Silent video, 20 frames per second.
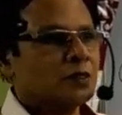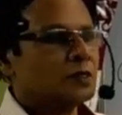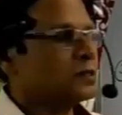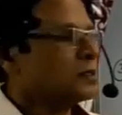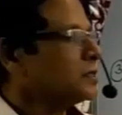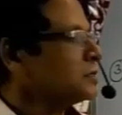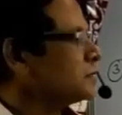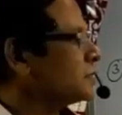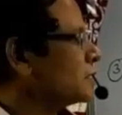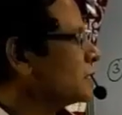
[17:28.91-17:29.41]

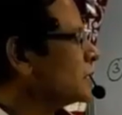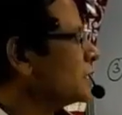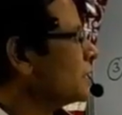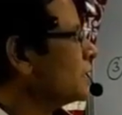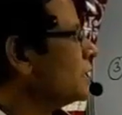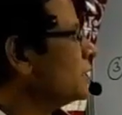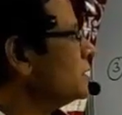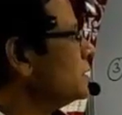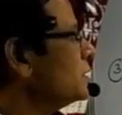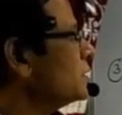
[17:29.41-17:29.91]
This is
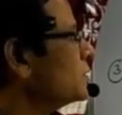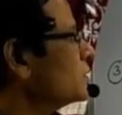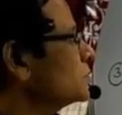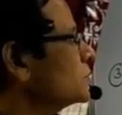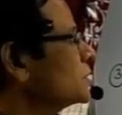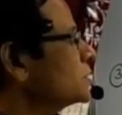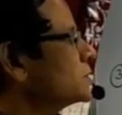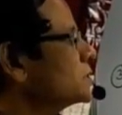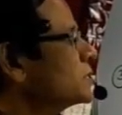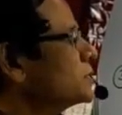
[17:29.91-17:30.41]
the end
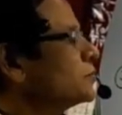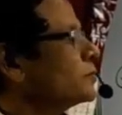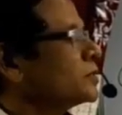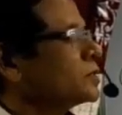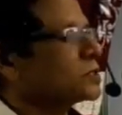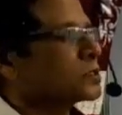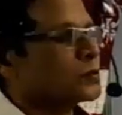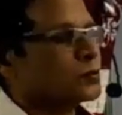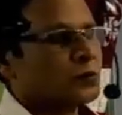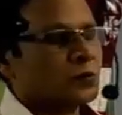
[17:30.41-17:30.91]
of the
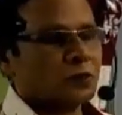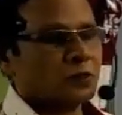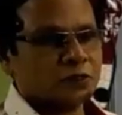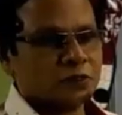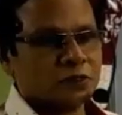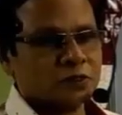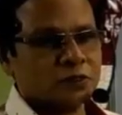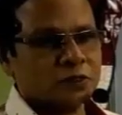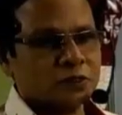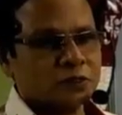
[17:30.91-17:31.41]
termination
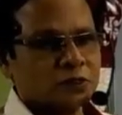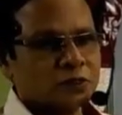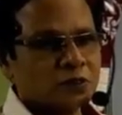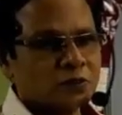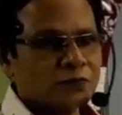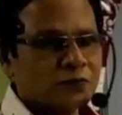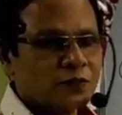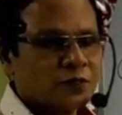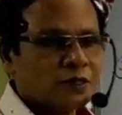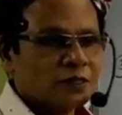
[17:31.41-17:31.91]
process.
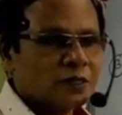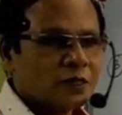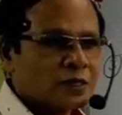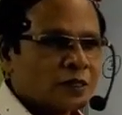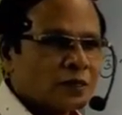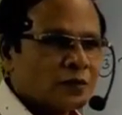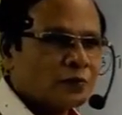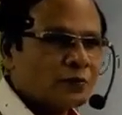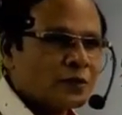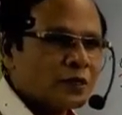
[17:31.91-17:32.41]
So whether
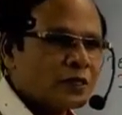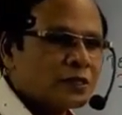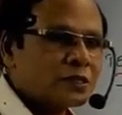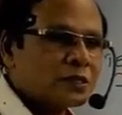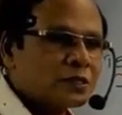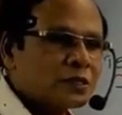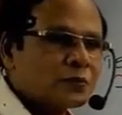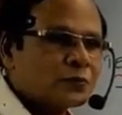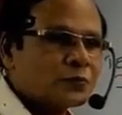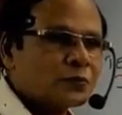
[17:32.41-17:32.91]
I
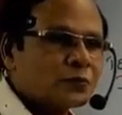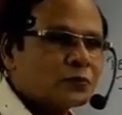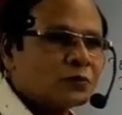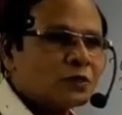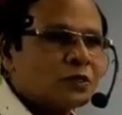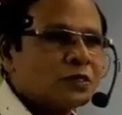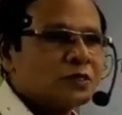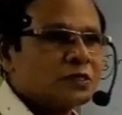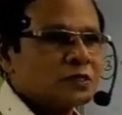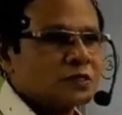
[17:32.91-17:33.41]
completed the
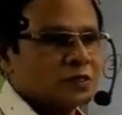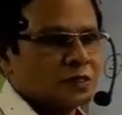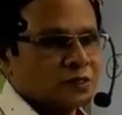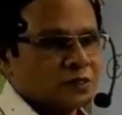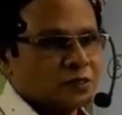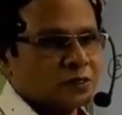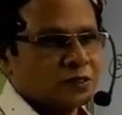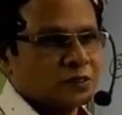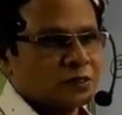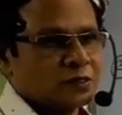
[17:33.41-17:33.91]
protein
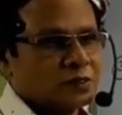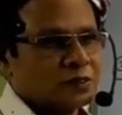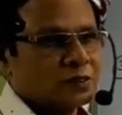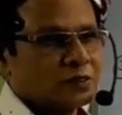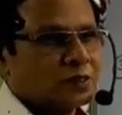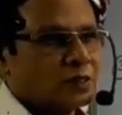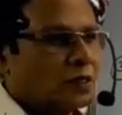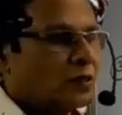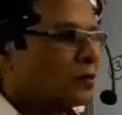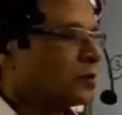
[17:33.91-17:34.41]

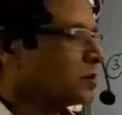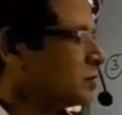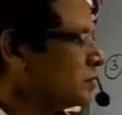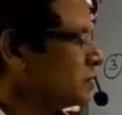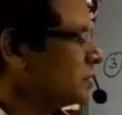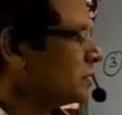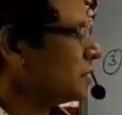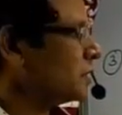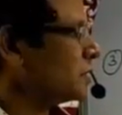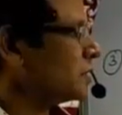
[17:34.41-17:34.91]
synthesis. Now I
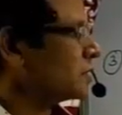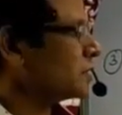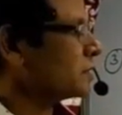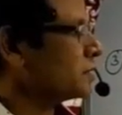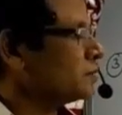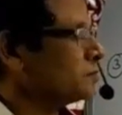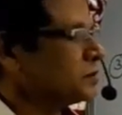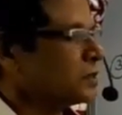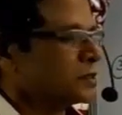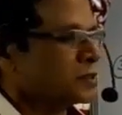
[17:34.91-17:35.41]
draw the
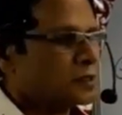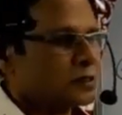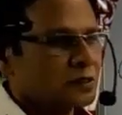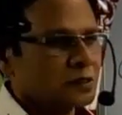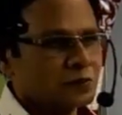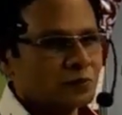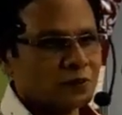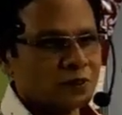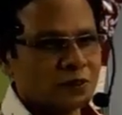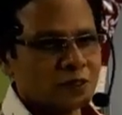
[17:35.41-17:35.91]
diagram. This
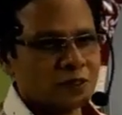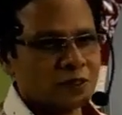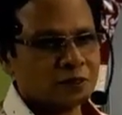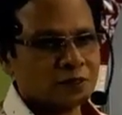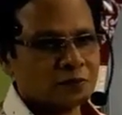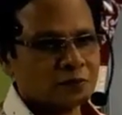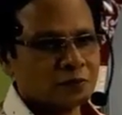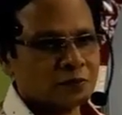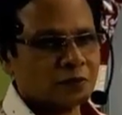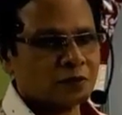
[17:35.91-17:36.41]
is a simple
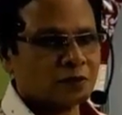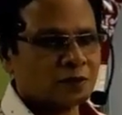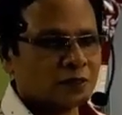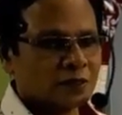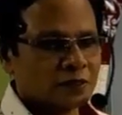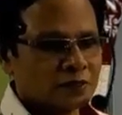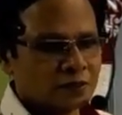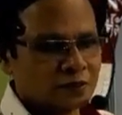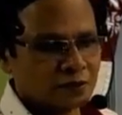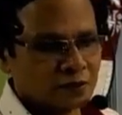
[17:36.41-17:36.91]
diagram,
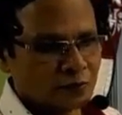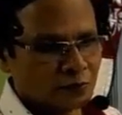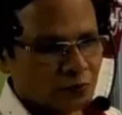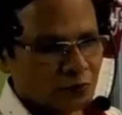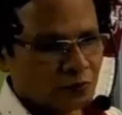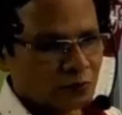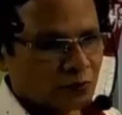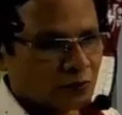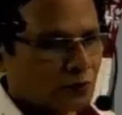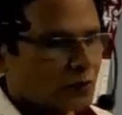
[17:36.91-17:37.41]
not as in the
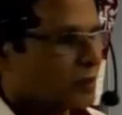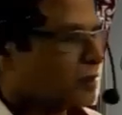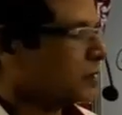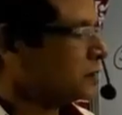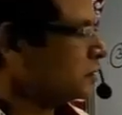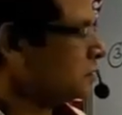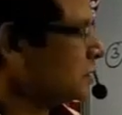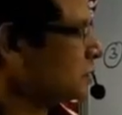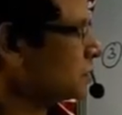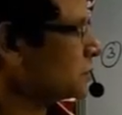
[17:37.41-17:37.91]
book. You
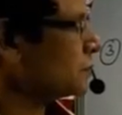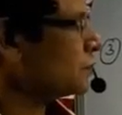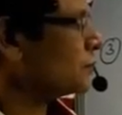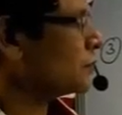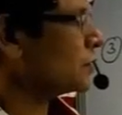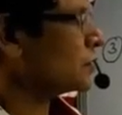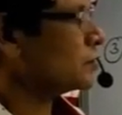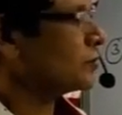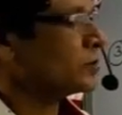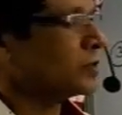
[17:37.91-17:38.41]
can just
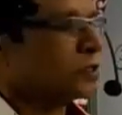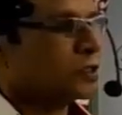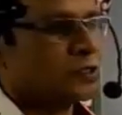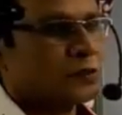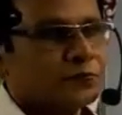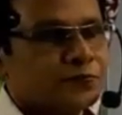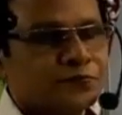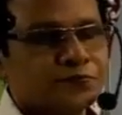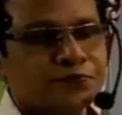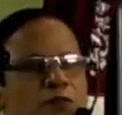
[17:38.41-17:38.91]
follow
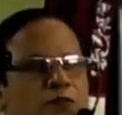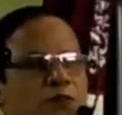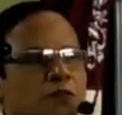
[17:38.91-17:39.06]
it.